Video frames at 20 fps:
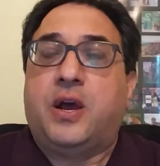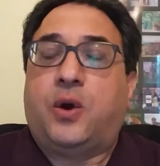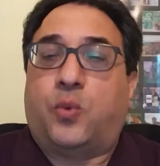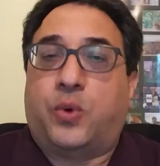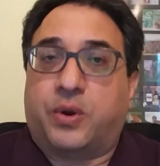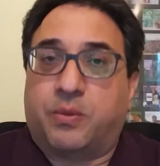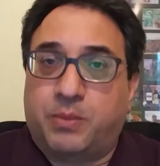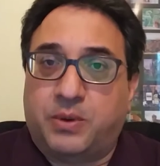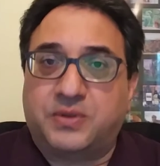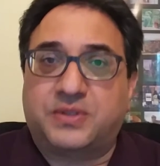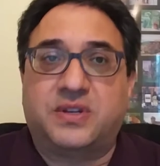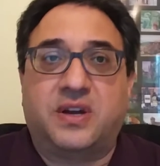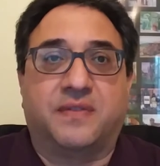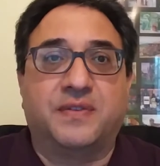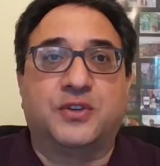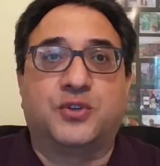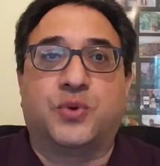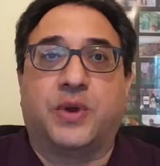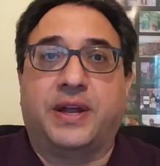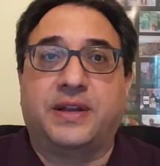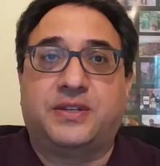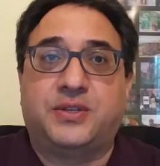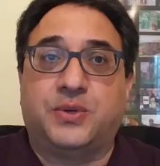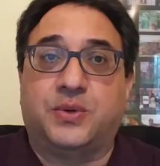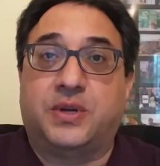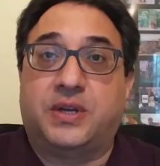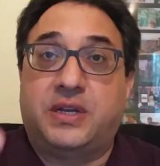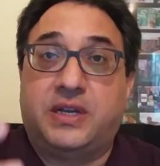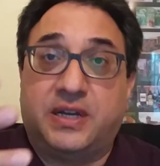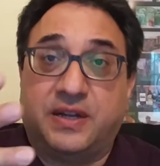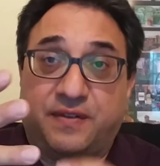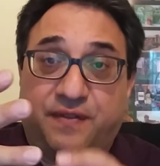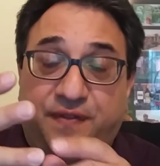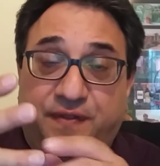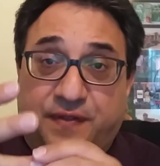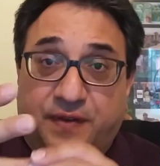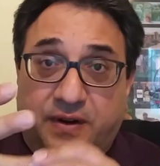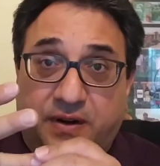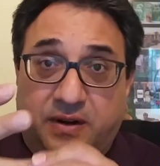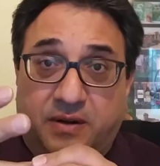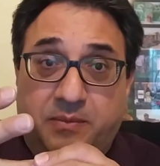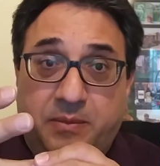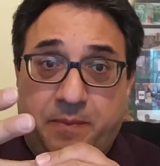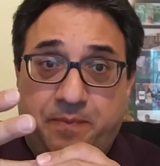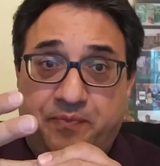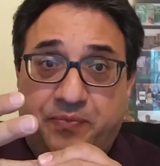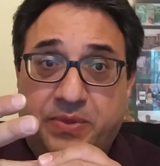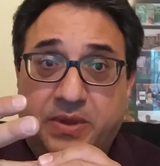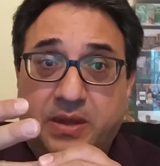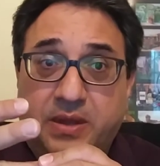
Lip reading: We're most often trying to confirm